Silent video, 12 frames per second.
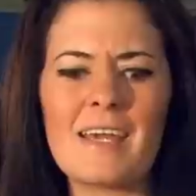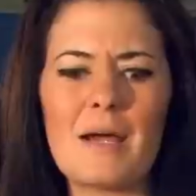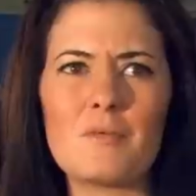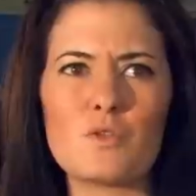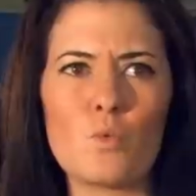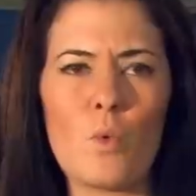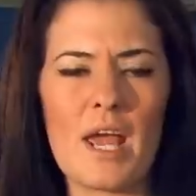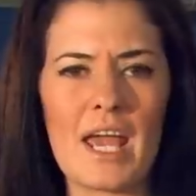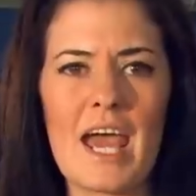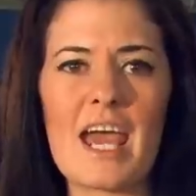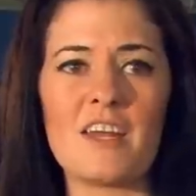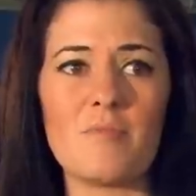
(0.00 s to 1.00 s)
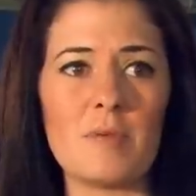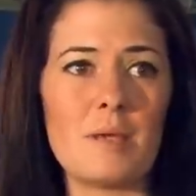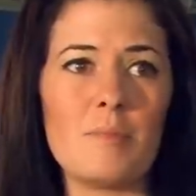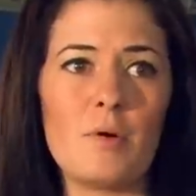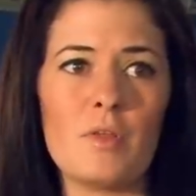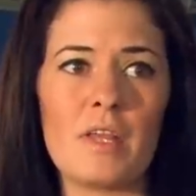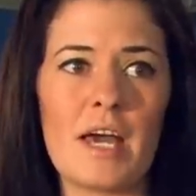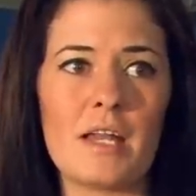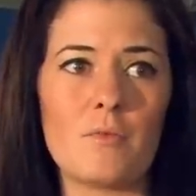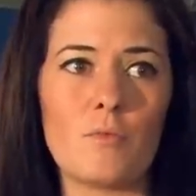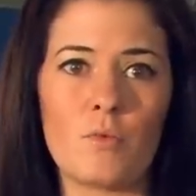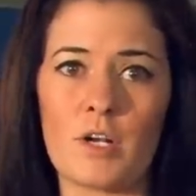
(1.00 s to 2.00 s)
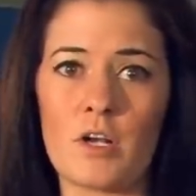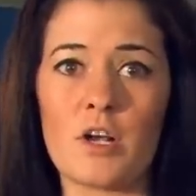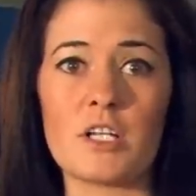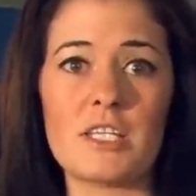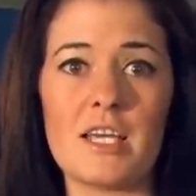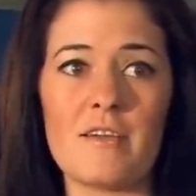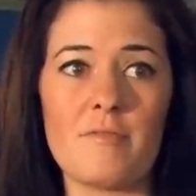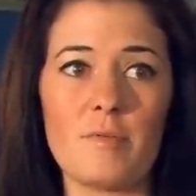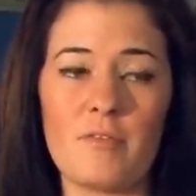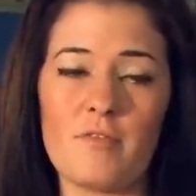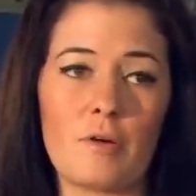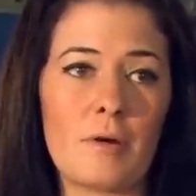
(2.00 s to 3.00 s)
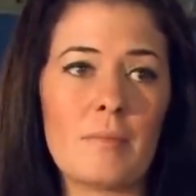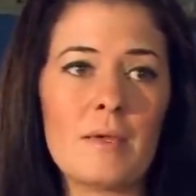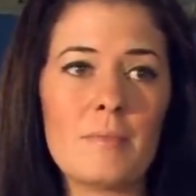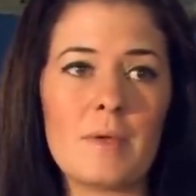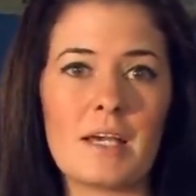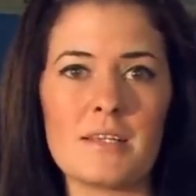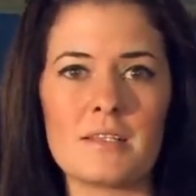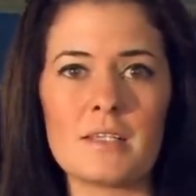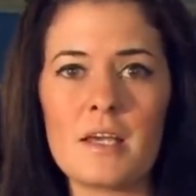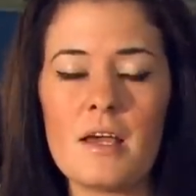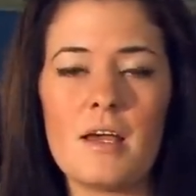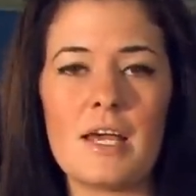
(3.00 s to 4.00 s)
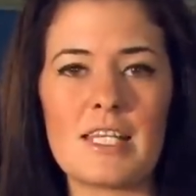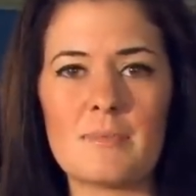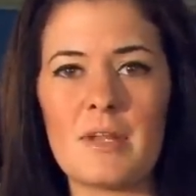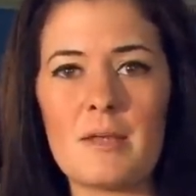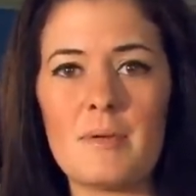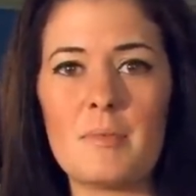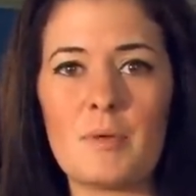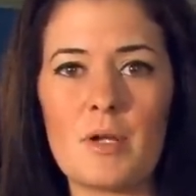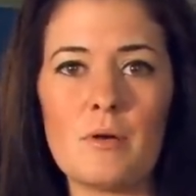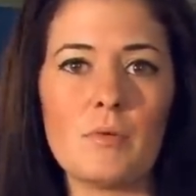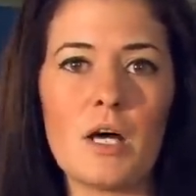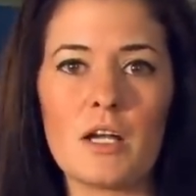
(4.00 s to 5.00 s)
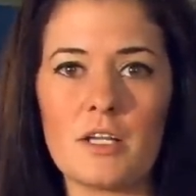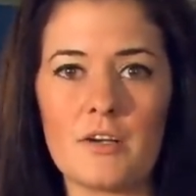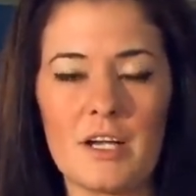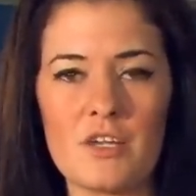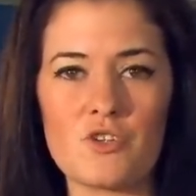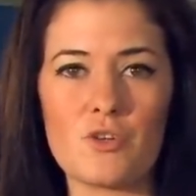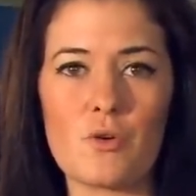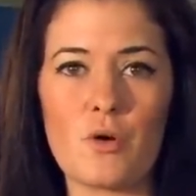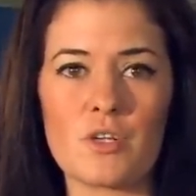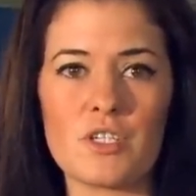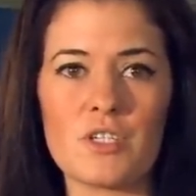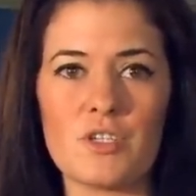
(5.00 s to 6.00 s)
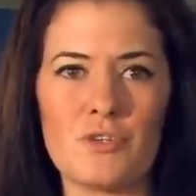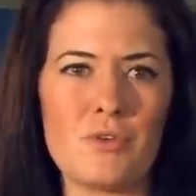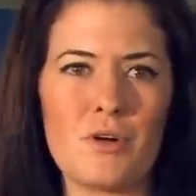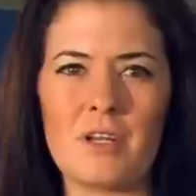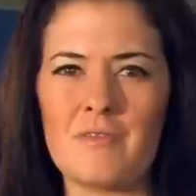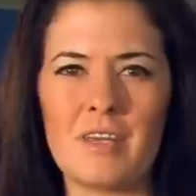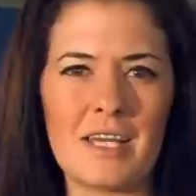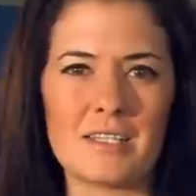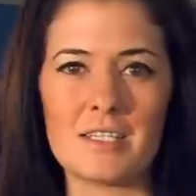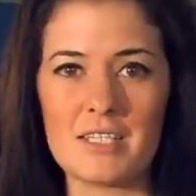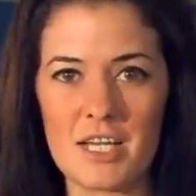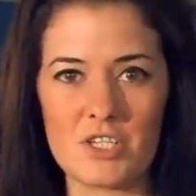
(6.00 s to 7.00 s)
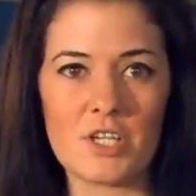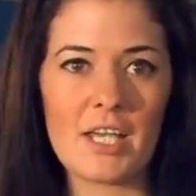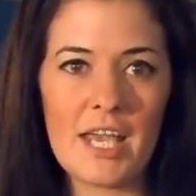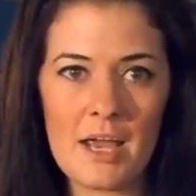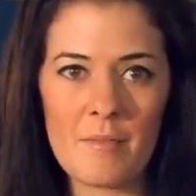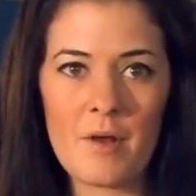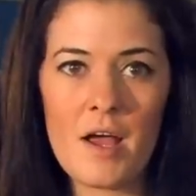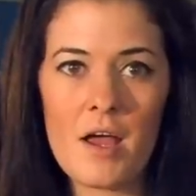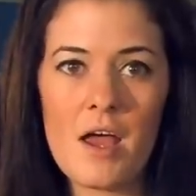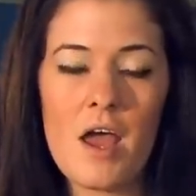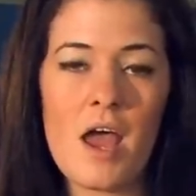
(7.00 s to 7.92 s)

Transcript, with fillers: think I was way ahead of people that were in RTF before me because as many people know, a lot of your intro courses, you don't even get to touch a camera.